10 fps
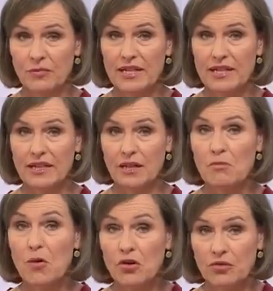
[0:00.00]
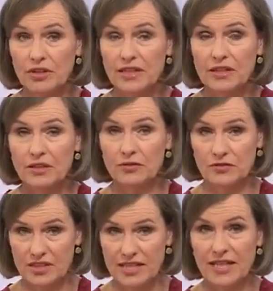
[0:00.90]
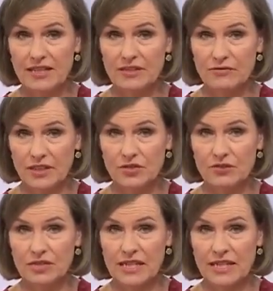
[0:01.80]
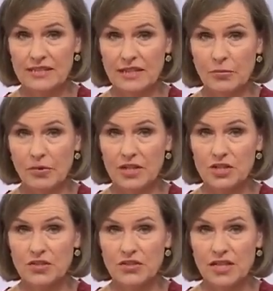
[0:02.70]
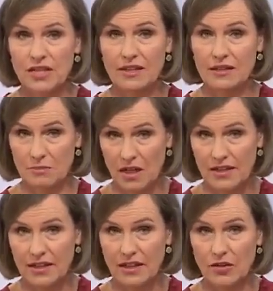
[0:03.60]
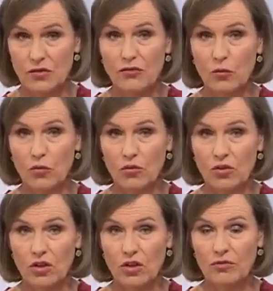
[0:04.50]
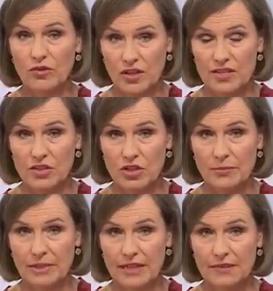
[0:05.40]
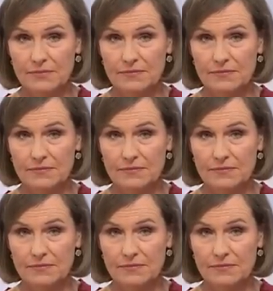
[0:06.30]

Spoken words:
making a mockery of today's Victory Day celebrations that are marking the fall of Nazi Germany.